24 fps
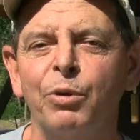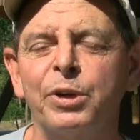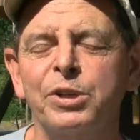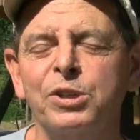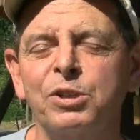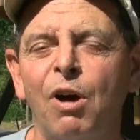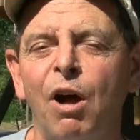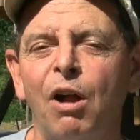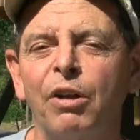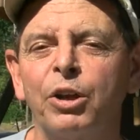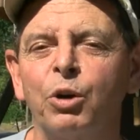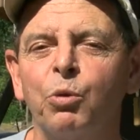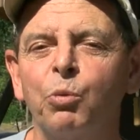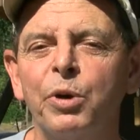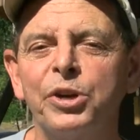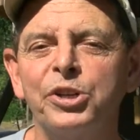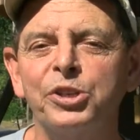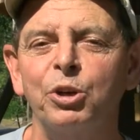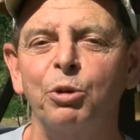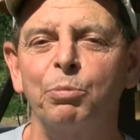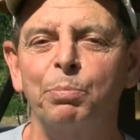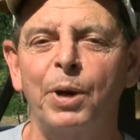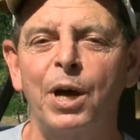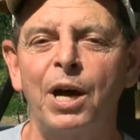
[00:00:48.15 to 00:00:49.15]
what's called a
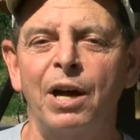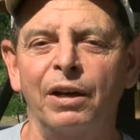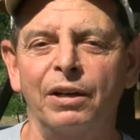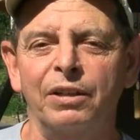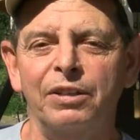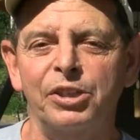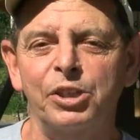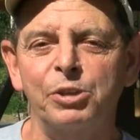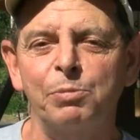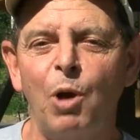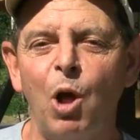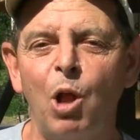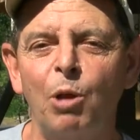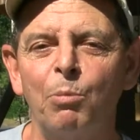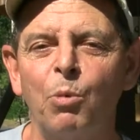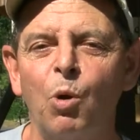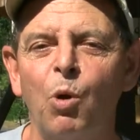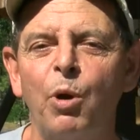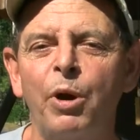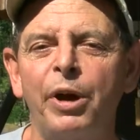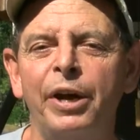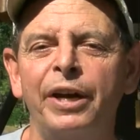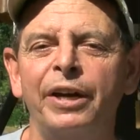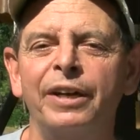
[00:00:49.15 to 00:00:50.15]
whistle punk, a small
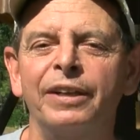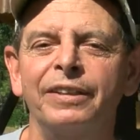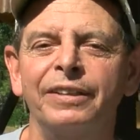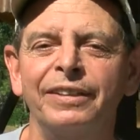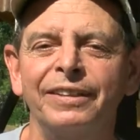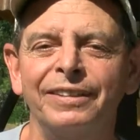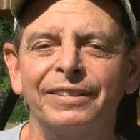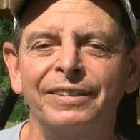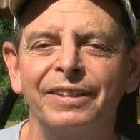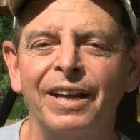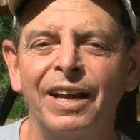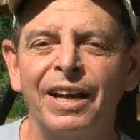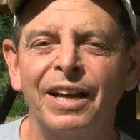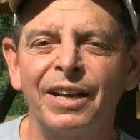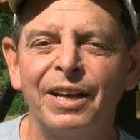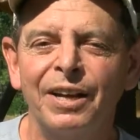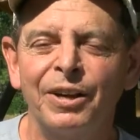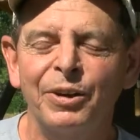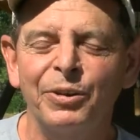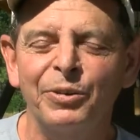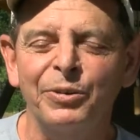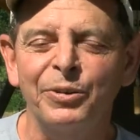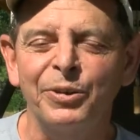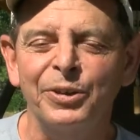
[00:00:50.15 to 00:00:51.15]
boy
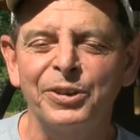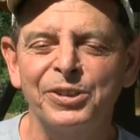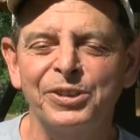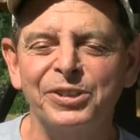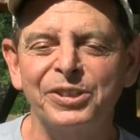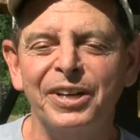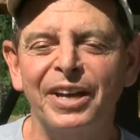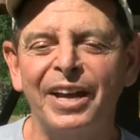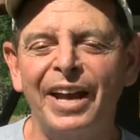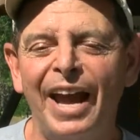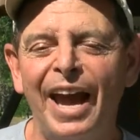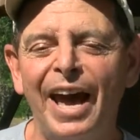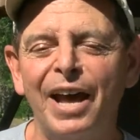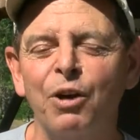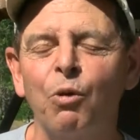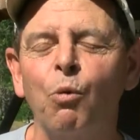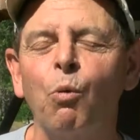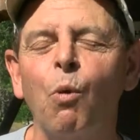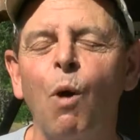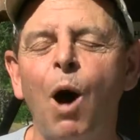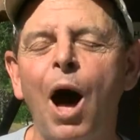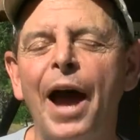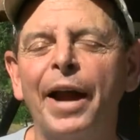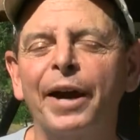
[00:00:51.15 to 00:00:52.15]
was had a
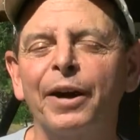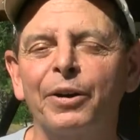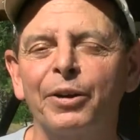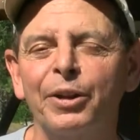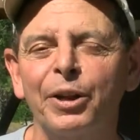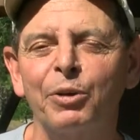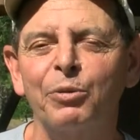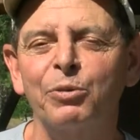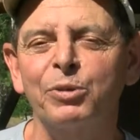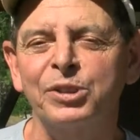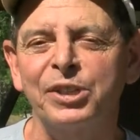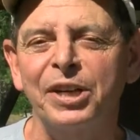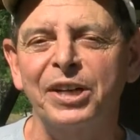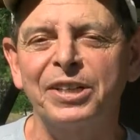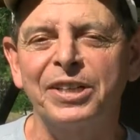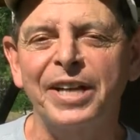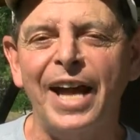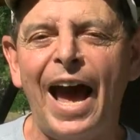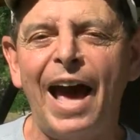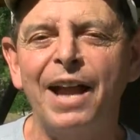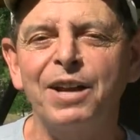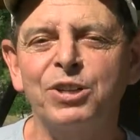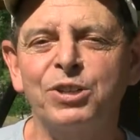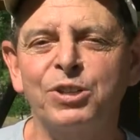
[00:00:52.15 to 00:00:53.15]
wire that was
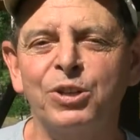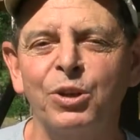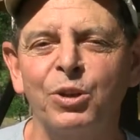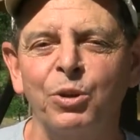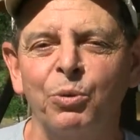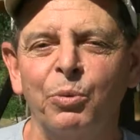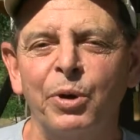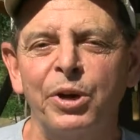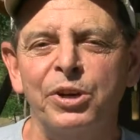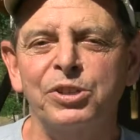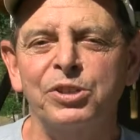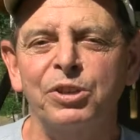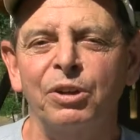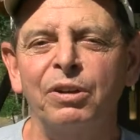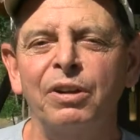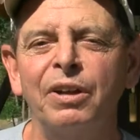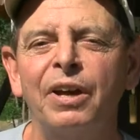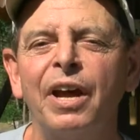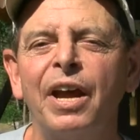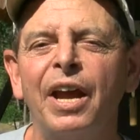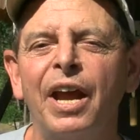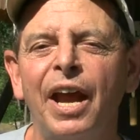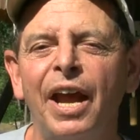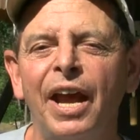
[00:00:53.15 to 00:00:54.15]
attached to the whistle
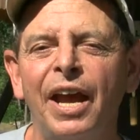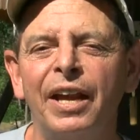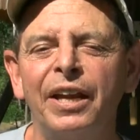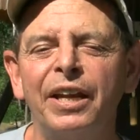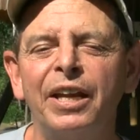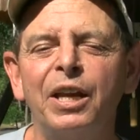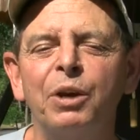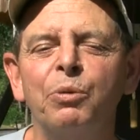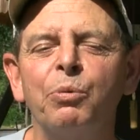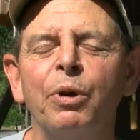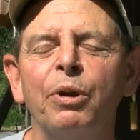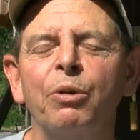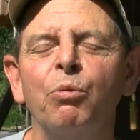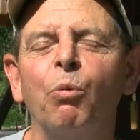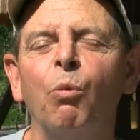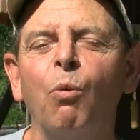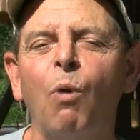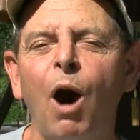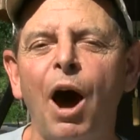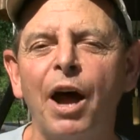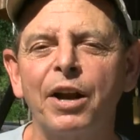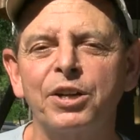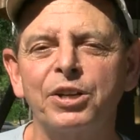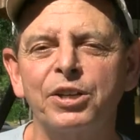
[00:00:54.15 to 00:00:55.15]
and he would
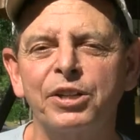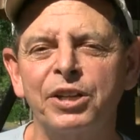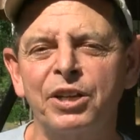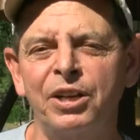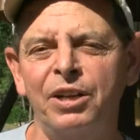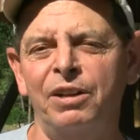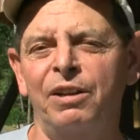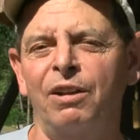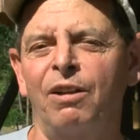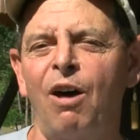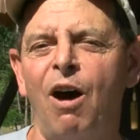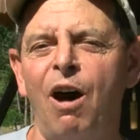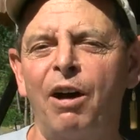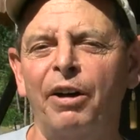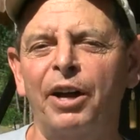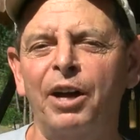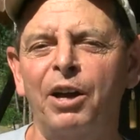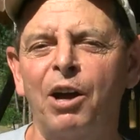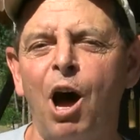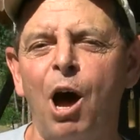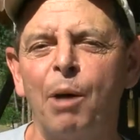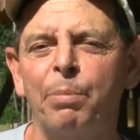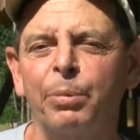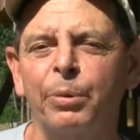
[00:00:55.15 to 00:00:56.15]
watch the logging
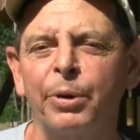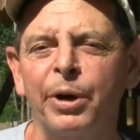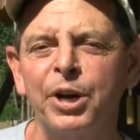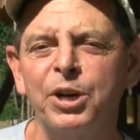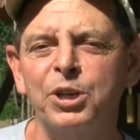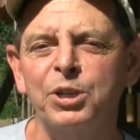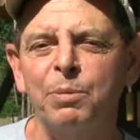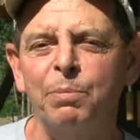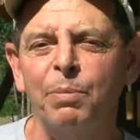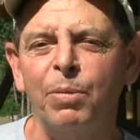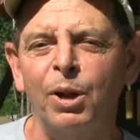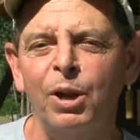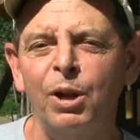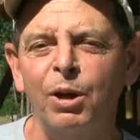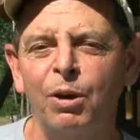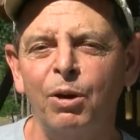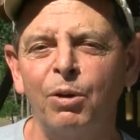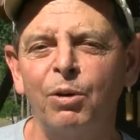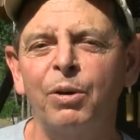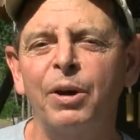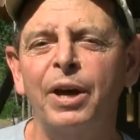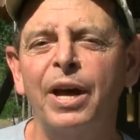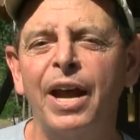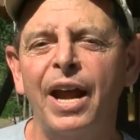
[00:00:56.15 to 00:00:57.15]
operation
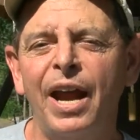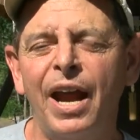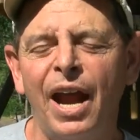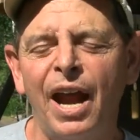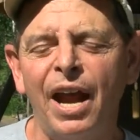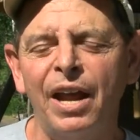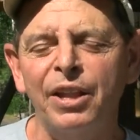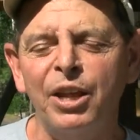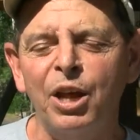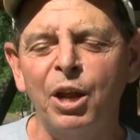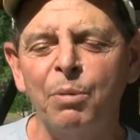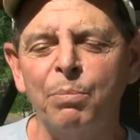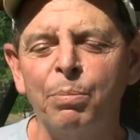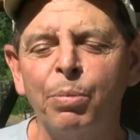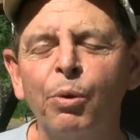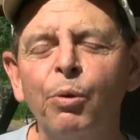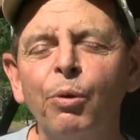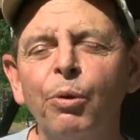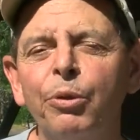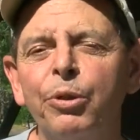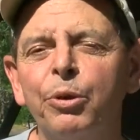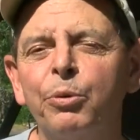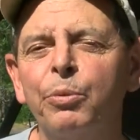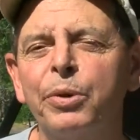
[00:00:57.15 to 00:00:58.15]
below and then
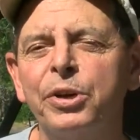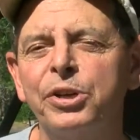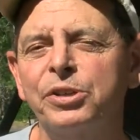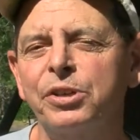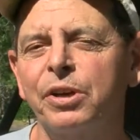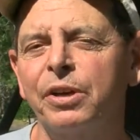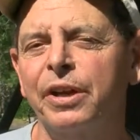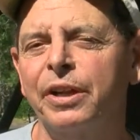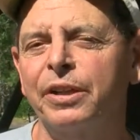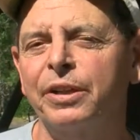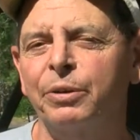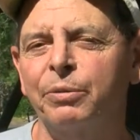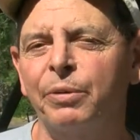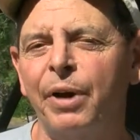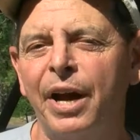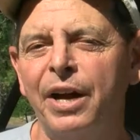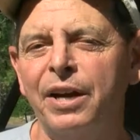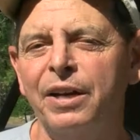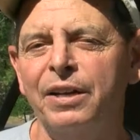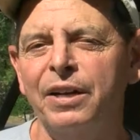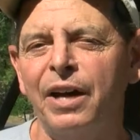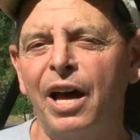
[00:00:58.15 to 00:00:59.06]
pull the whistle at the right